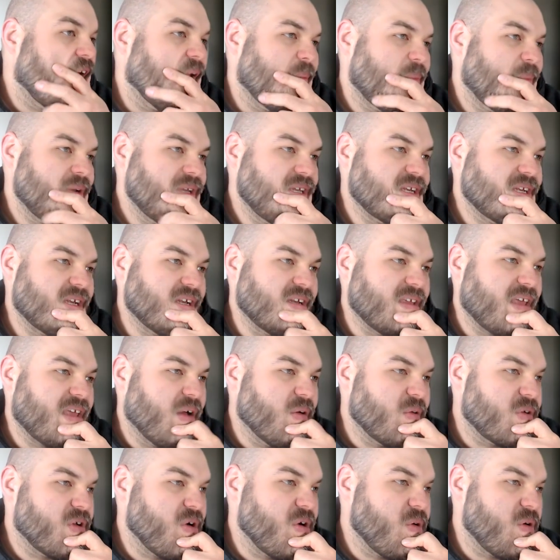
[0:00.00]
a particularly
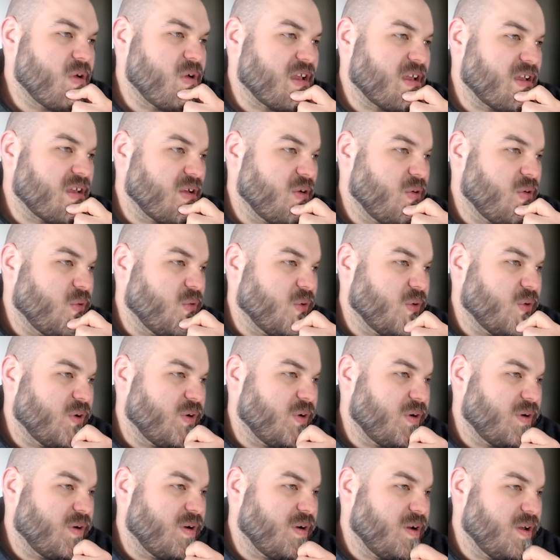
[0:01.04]
outgoing
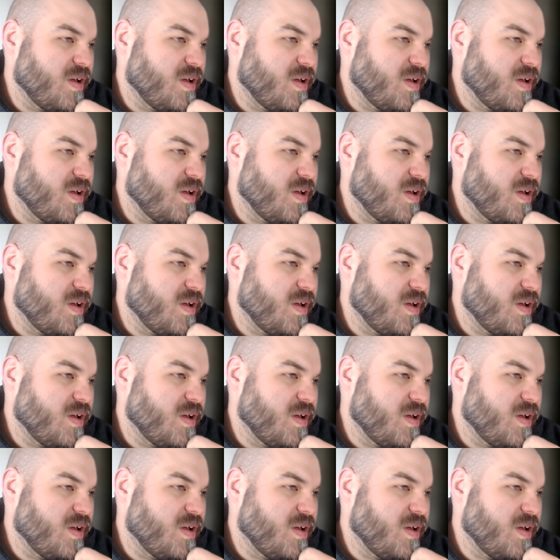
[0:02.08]
or